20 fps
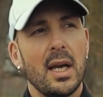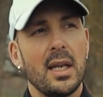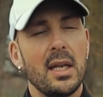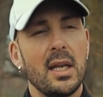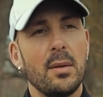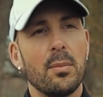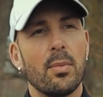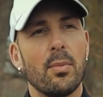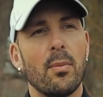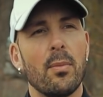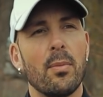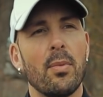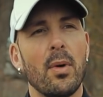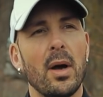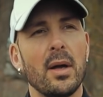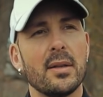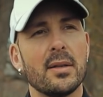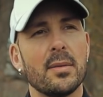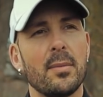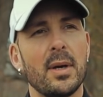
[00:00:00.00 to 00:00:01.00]
and he
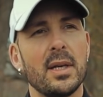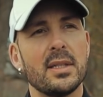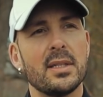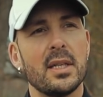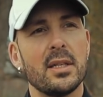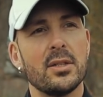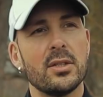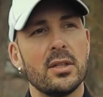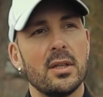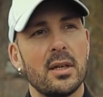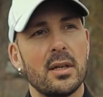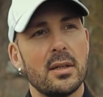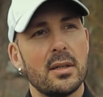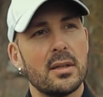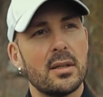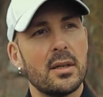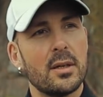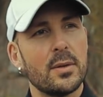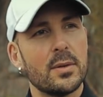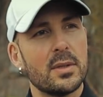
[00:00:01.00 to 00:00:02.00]
brought to my attention,
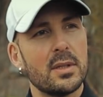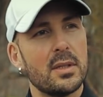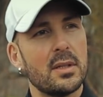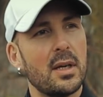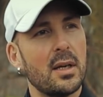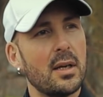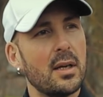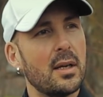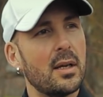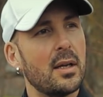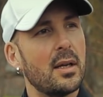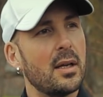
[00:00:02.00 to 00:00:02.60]
there goes the duck.